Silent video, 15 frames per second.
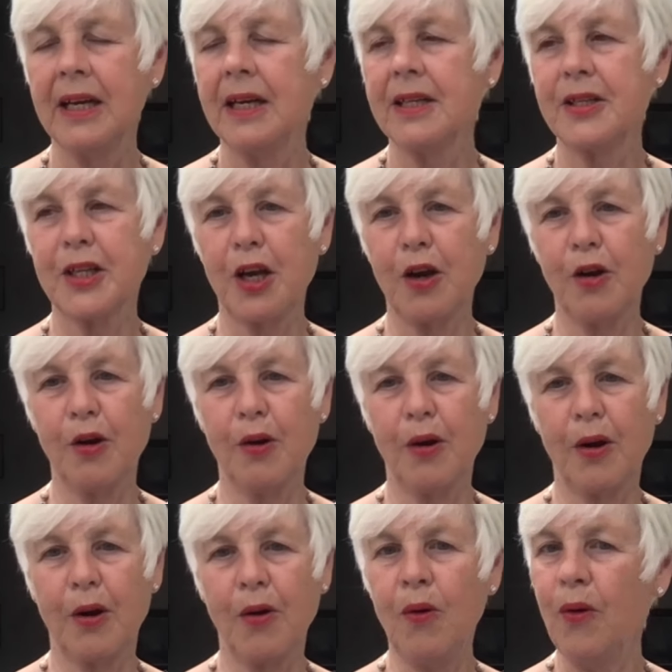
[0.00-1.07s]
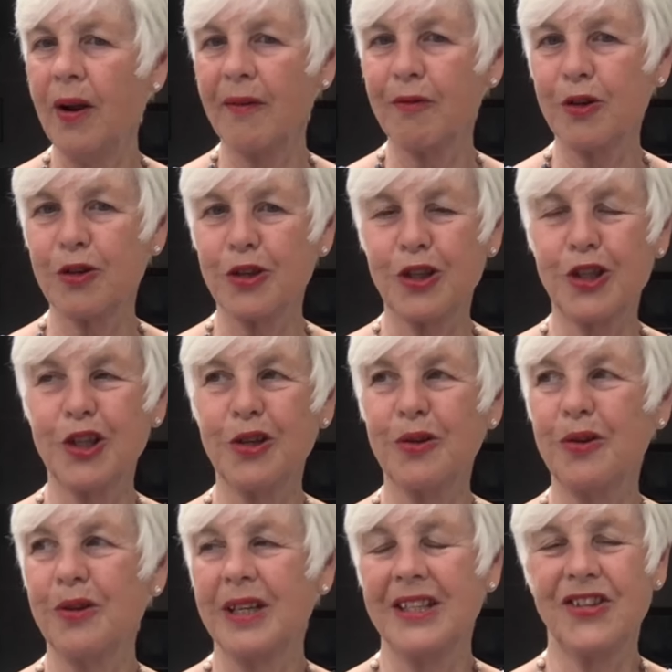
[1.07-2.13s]
So all I've got to
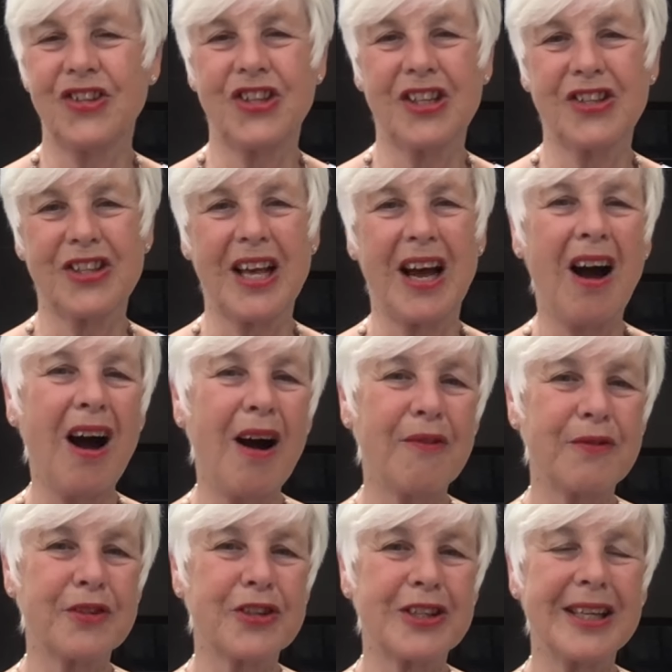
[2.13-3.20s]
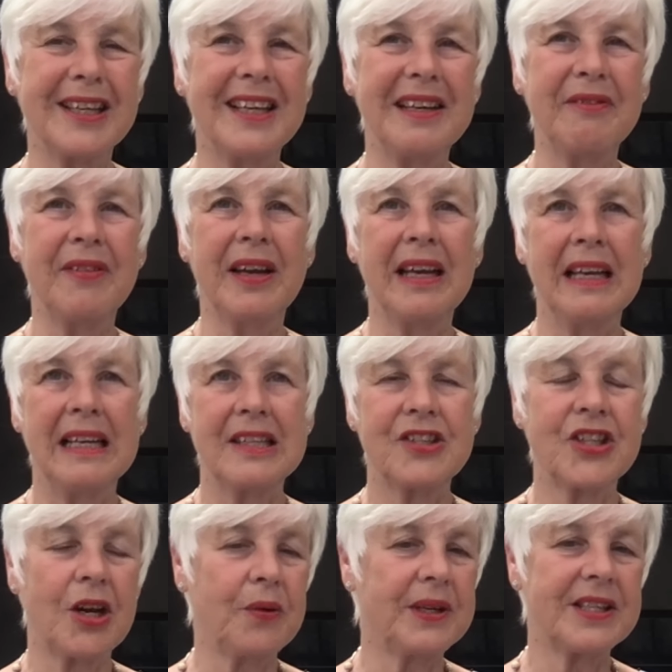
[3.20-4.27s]
do is just that half a sleeve,
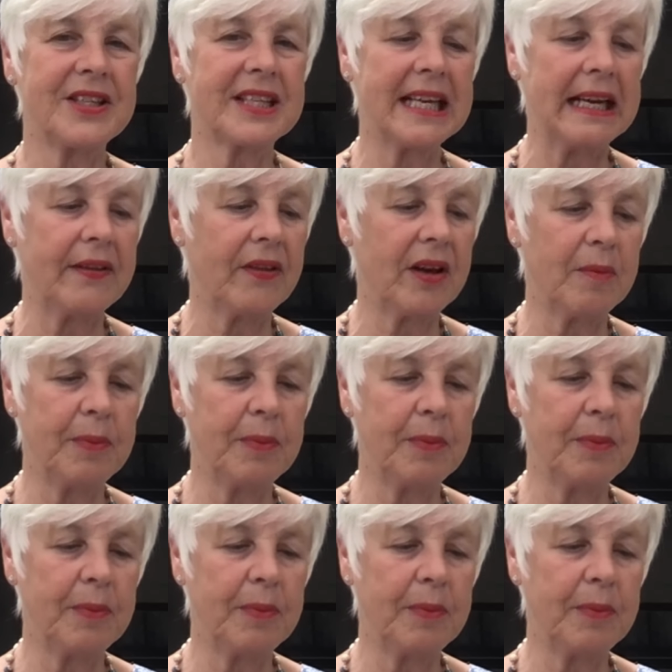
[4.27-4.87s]
sew it together.